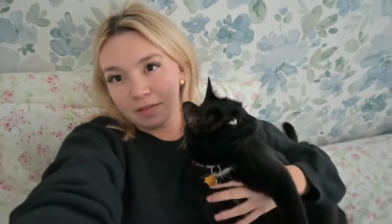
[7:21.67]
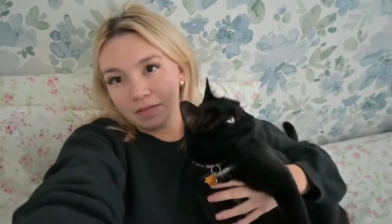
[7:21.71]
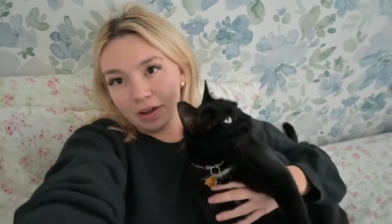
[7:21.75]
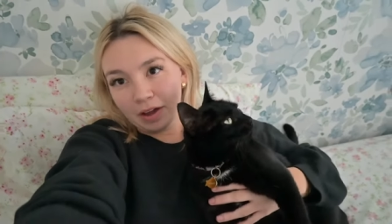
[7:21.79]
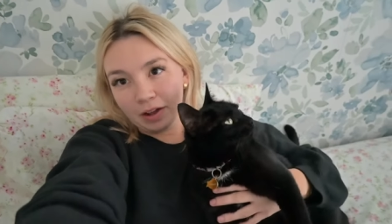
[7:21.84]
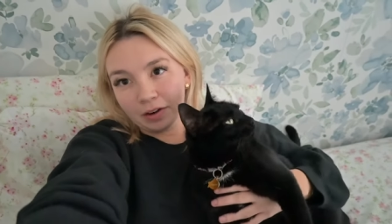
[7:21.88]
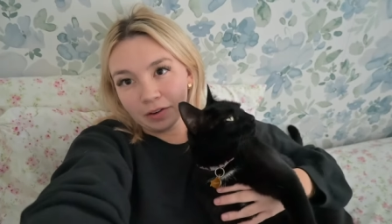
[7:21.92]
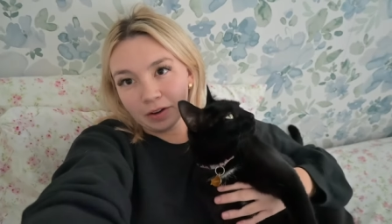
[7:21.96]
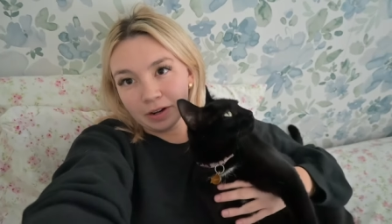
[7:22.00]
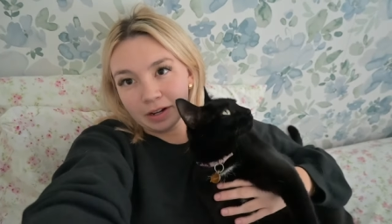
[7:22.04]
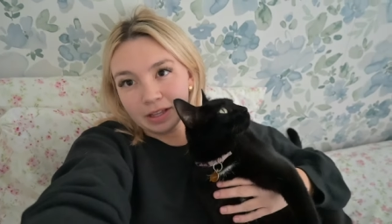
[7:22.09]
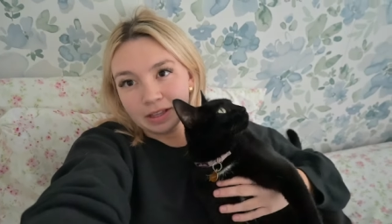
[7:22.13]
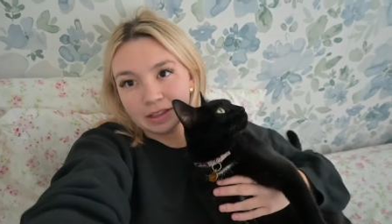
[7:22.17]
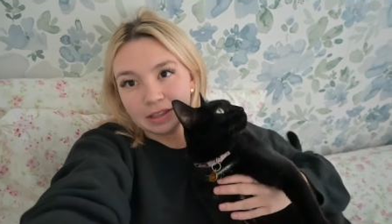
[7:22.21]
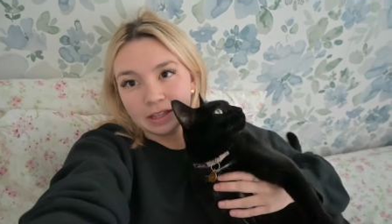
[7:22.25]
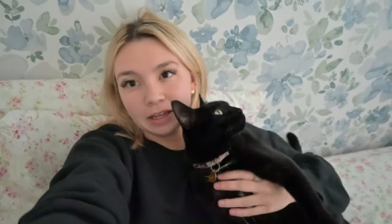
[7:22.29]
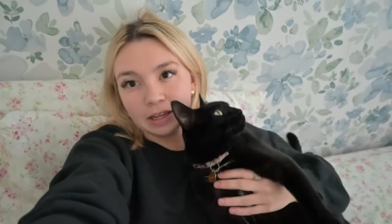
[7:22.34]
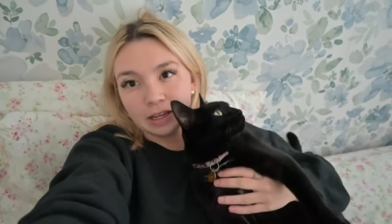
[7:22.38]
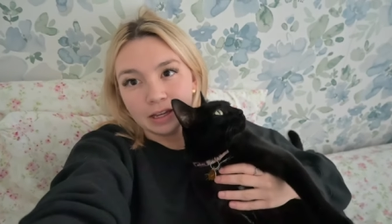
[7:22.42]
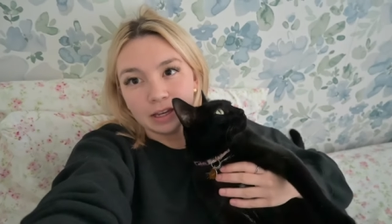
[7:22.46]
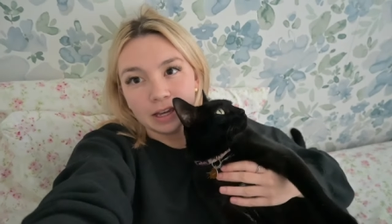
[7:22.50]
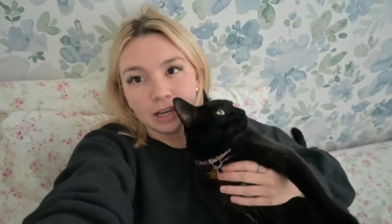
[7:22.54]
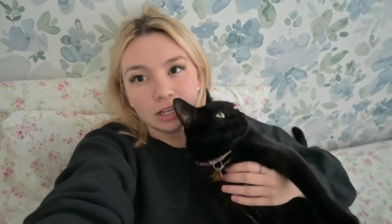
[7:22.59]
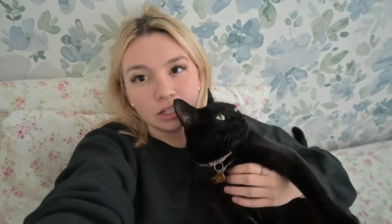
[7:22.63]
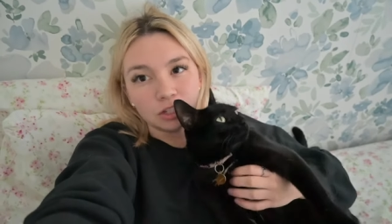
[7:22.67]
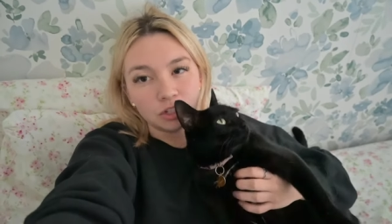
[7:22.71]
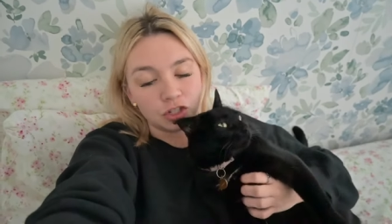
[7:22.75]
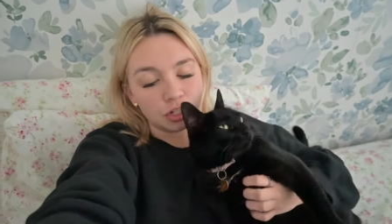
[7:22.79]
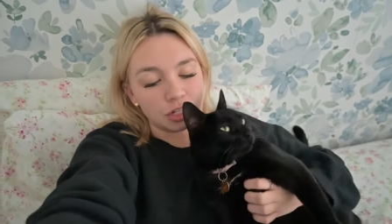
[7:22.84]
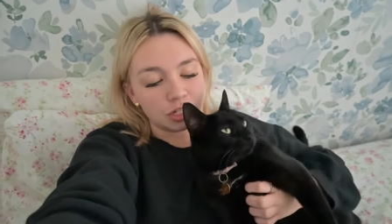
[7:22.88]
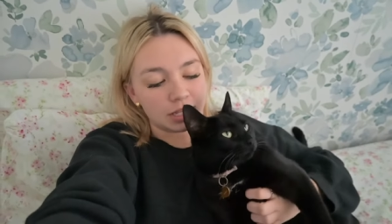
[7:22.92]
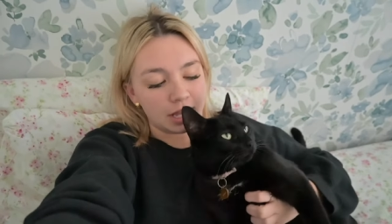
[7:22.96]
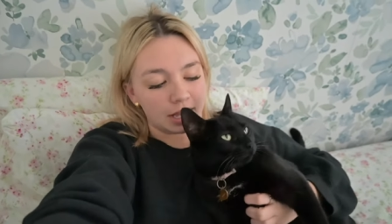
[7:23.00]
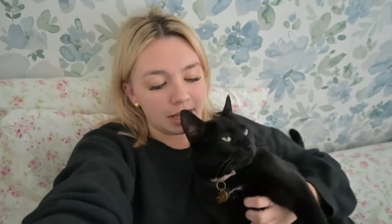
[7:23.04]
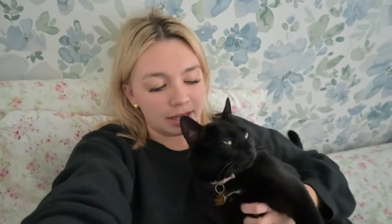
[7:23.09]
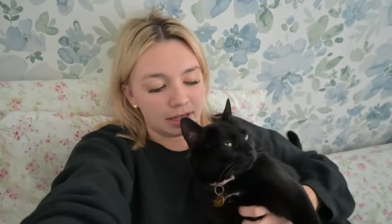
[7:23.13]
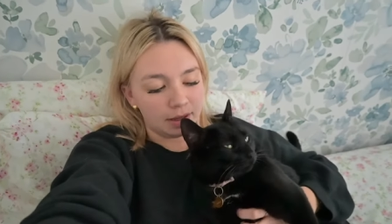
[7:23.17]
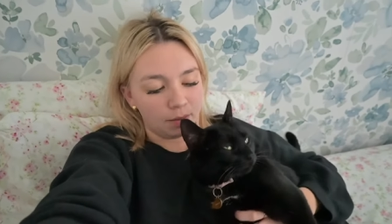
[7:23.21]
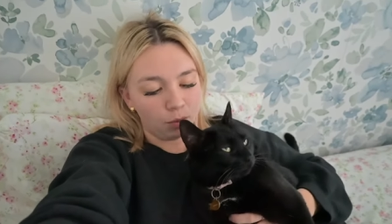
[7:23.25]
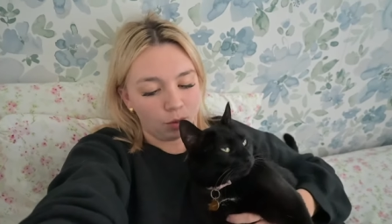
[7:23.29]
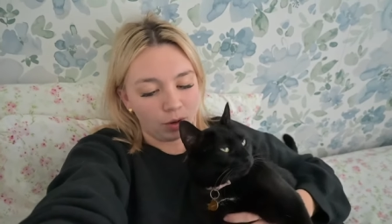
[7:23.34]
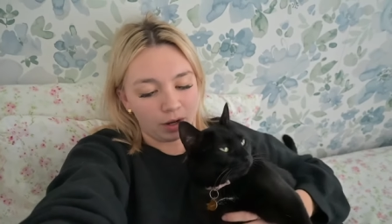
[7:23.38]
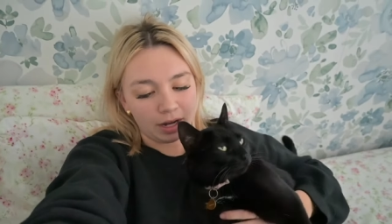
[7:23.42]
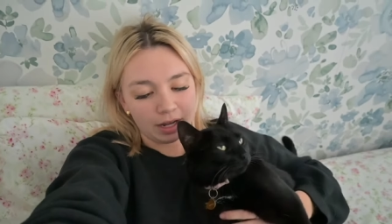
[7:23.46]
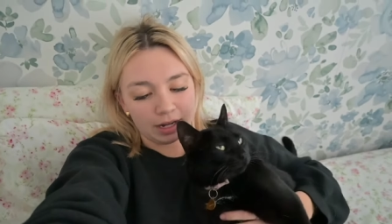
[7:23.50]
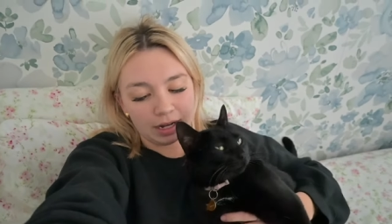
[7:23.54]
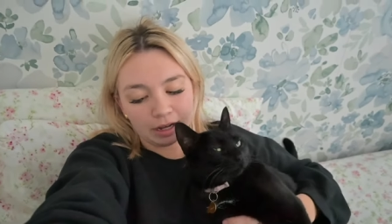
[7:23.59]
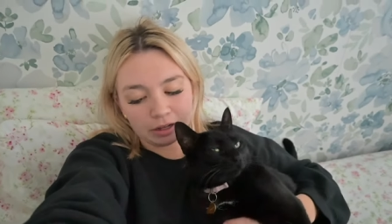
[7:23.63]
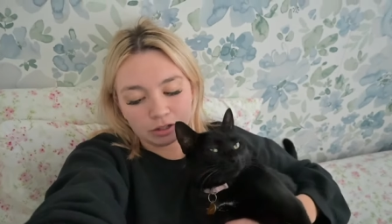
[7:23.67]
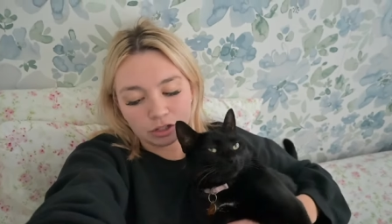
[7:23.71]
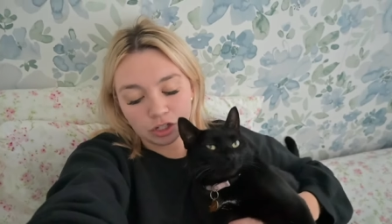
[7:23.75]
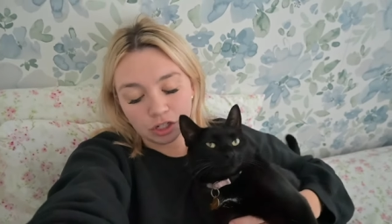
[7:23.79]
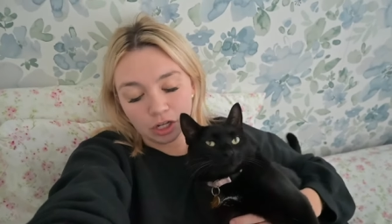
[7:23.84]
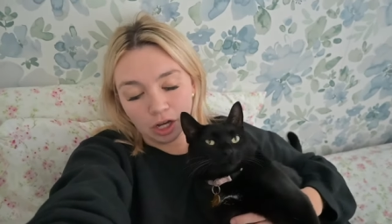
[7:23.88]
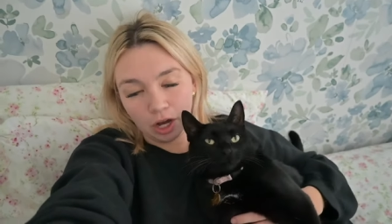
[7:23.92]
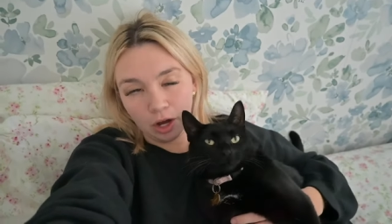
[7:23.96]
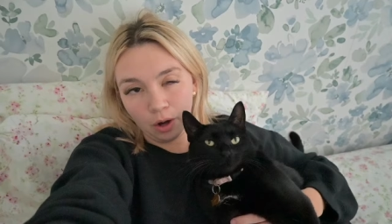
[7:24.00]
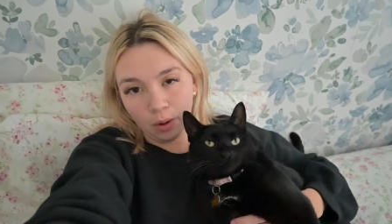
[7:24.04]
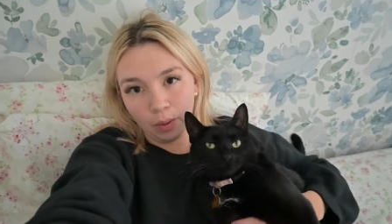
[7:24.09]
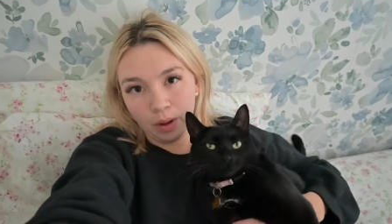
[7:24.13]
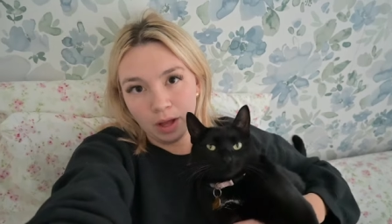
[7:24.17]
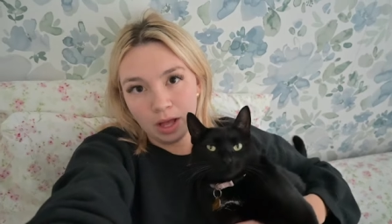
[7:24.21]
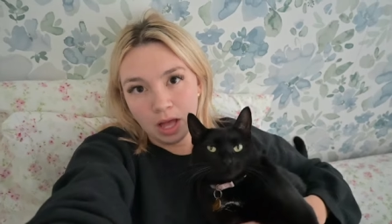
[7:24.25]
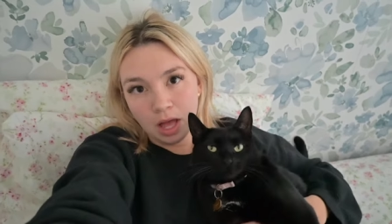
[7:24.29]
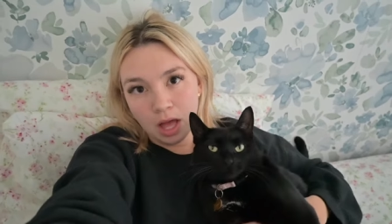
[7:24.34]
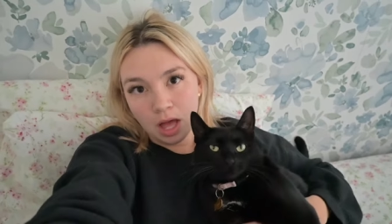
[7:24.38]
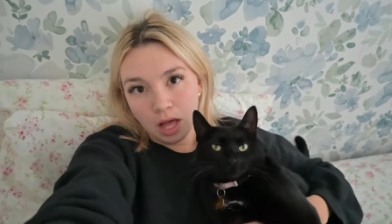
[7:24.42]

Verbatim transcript: fan or anything and just ended up working out to go